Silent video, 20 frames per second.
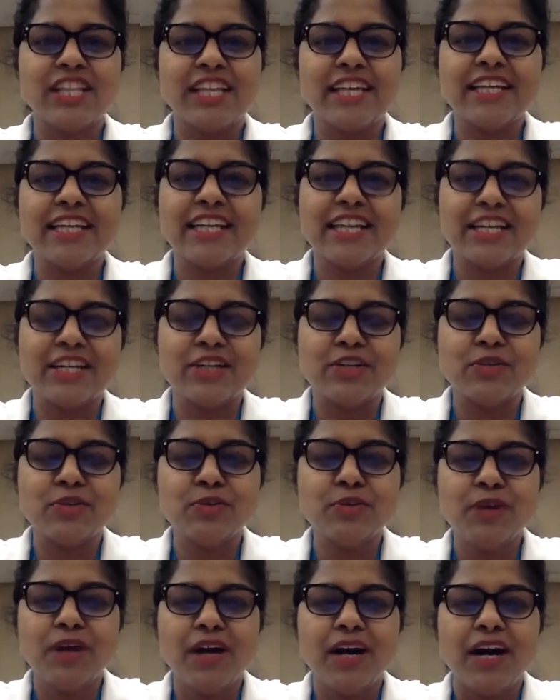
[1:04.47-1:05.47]
Sudalai
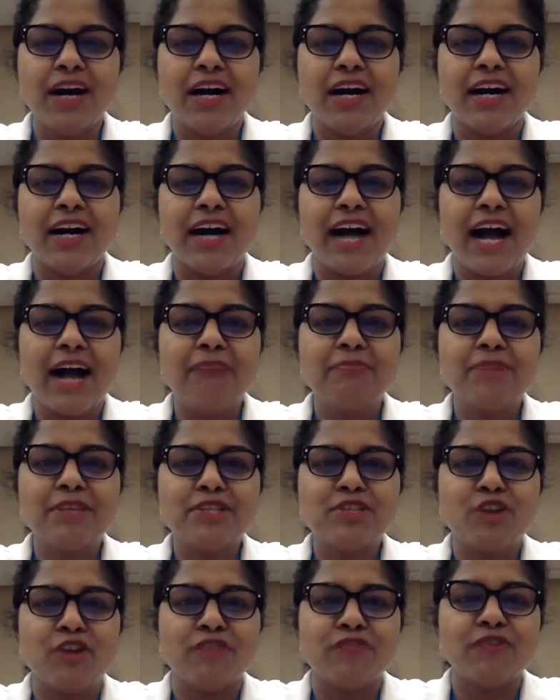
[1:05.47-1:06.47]
Kannu. I'm the
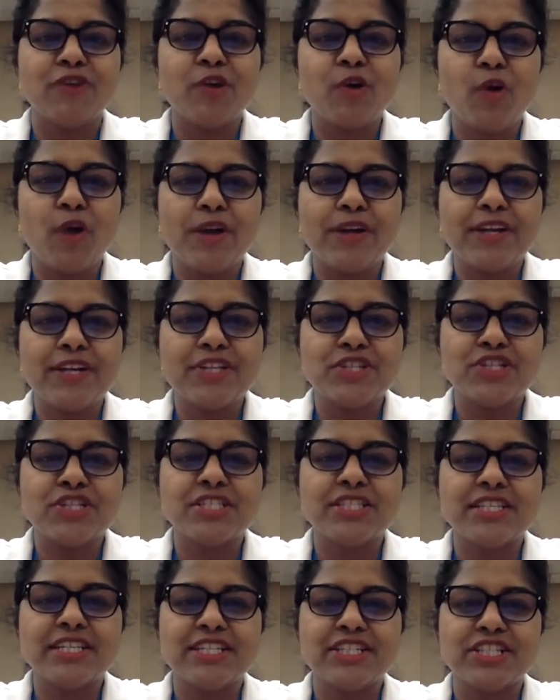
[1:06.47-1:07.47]
Software Quality
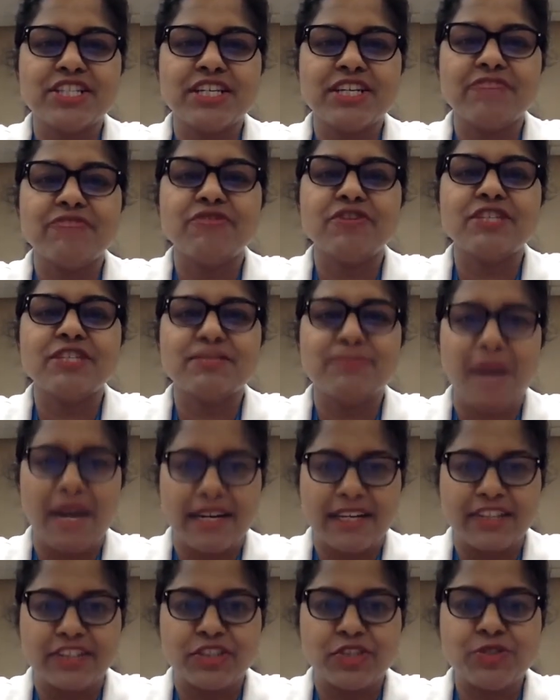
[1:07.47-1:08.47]
Assurance Engineer for
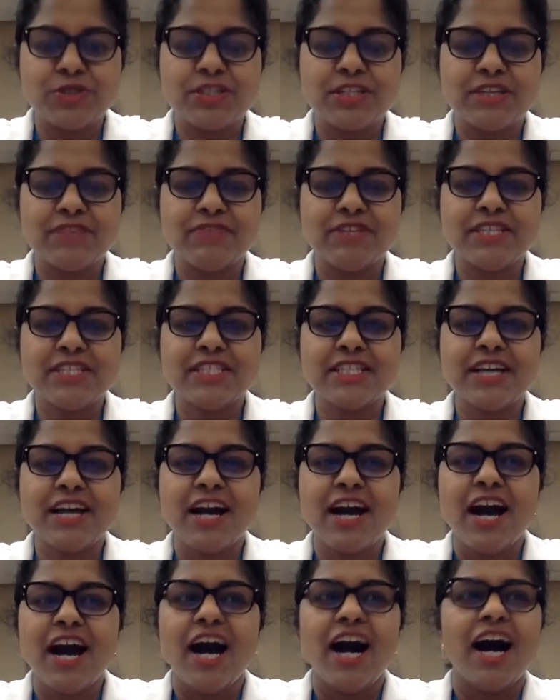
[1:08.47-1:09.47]
SmartHQ service.
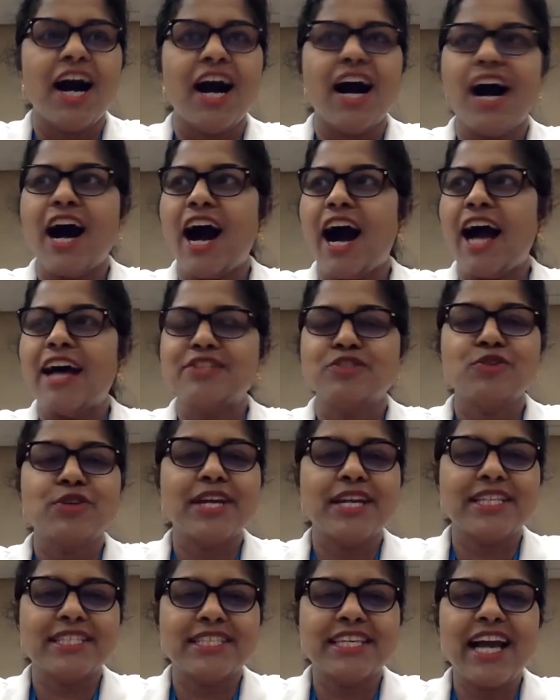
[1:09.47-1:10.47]
As you
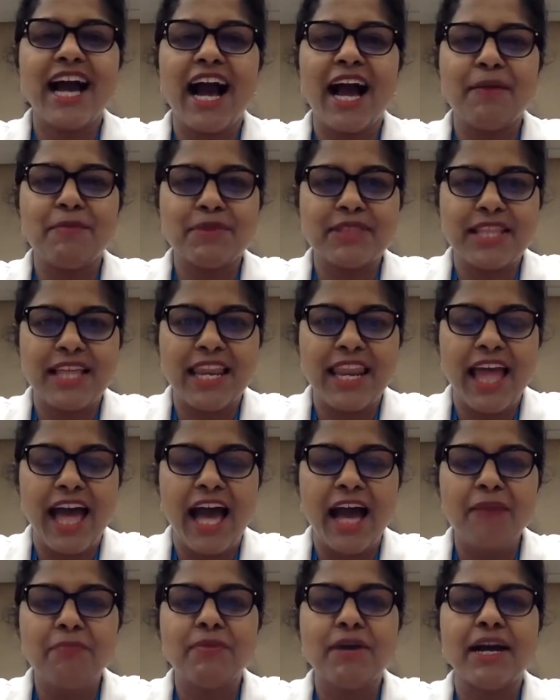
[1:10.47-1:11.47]
can see, I'm in the
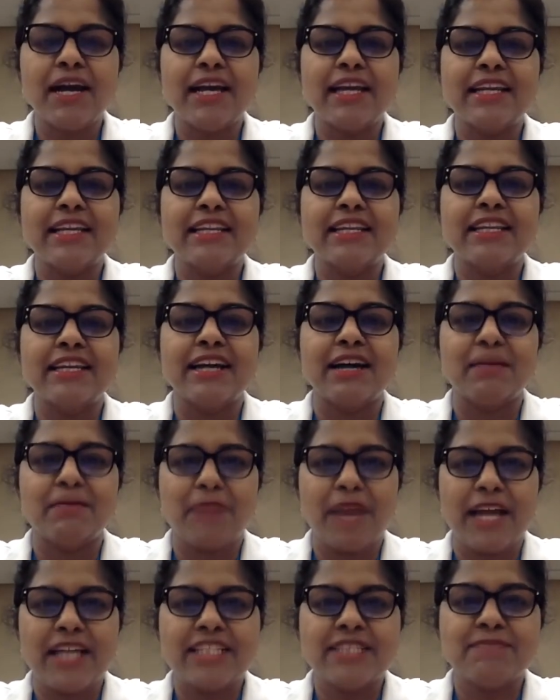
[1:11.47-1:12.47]
lab in
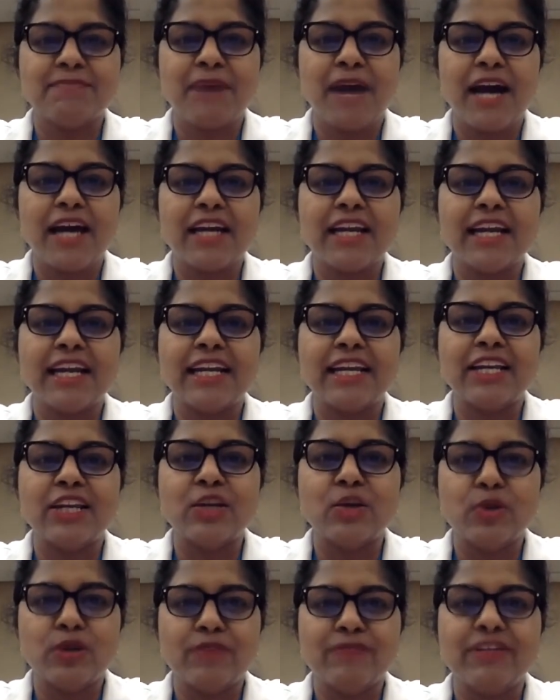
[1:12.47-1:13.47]
Appliance Park in
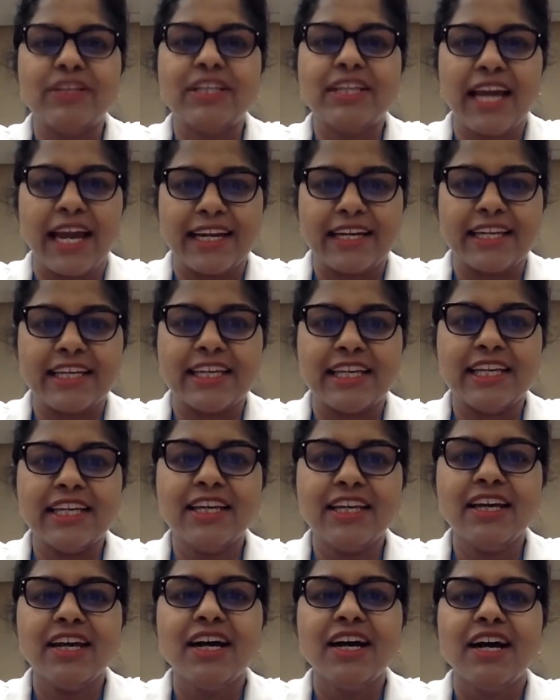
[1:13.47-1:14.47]
Louisville,
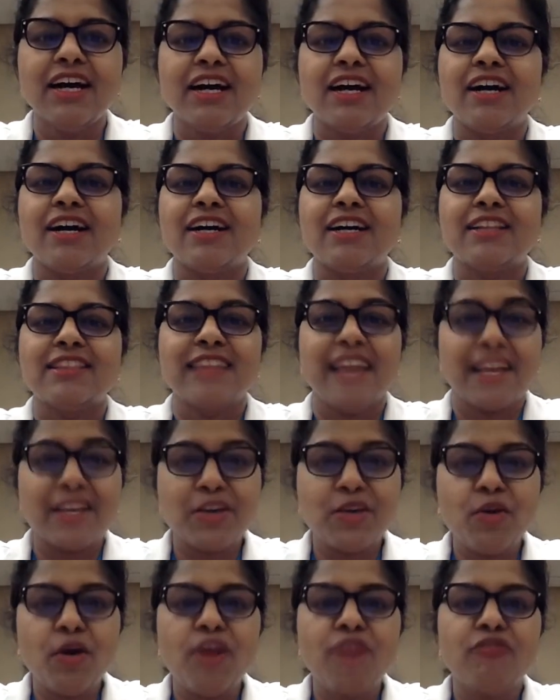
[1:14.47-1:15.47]
Kentucky. Thank
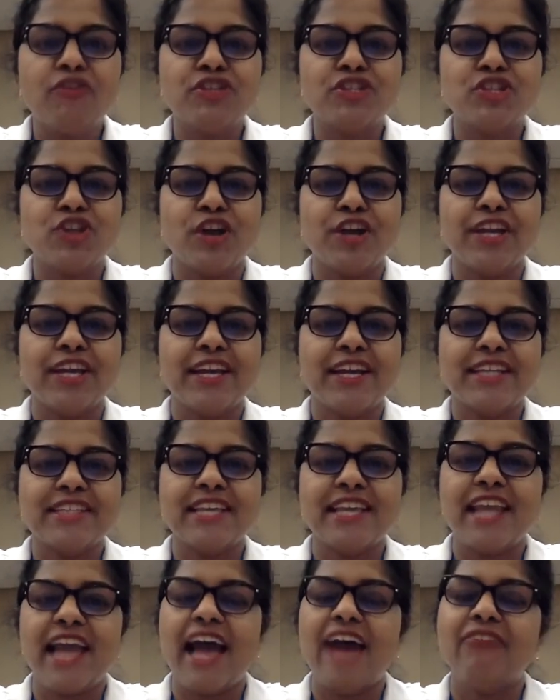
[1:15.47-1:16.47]
you all for joining us
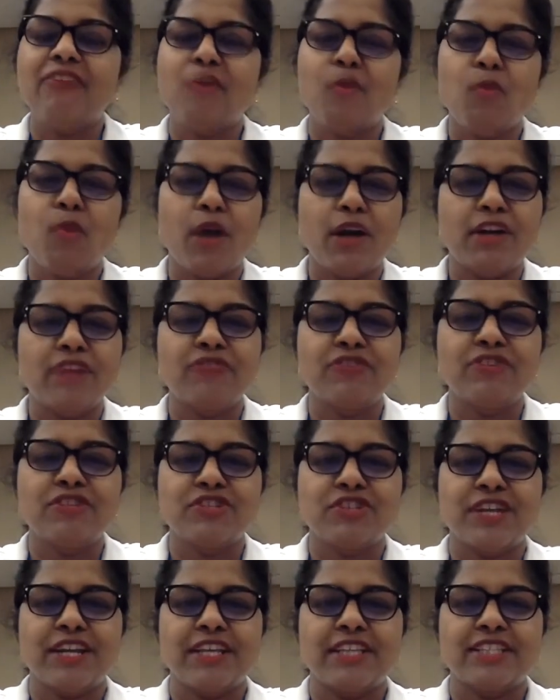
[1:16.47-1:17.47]
and have a wonderful
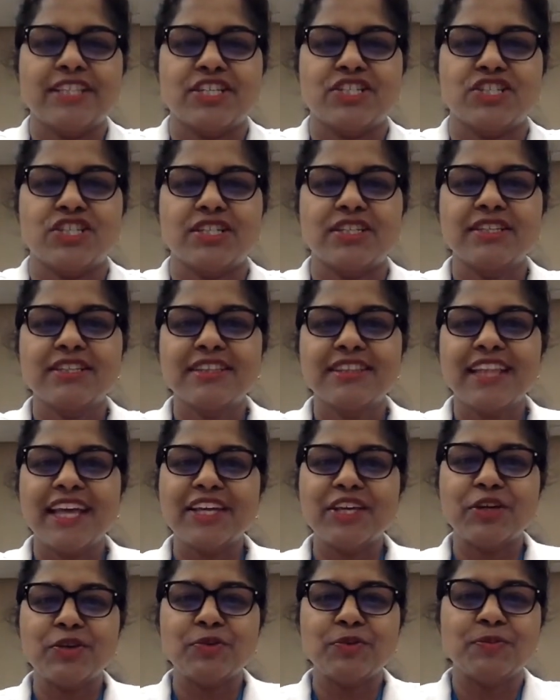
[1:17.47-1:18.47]
training session.
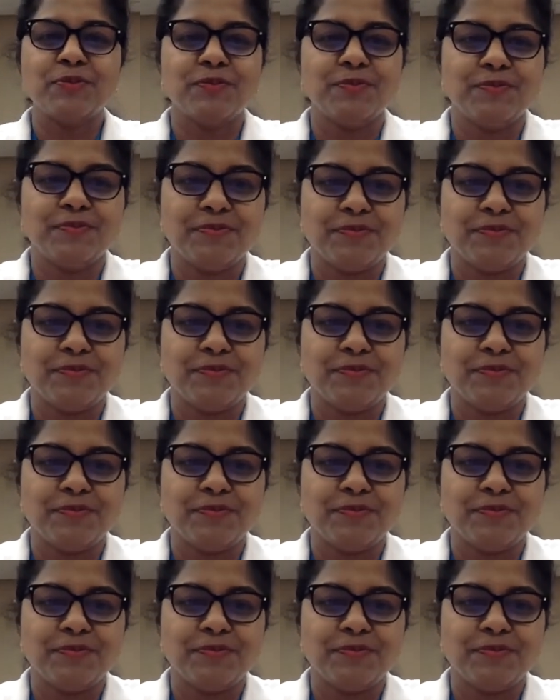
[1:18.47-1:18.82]
Thank you.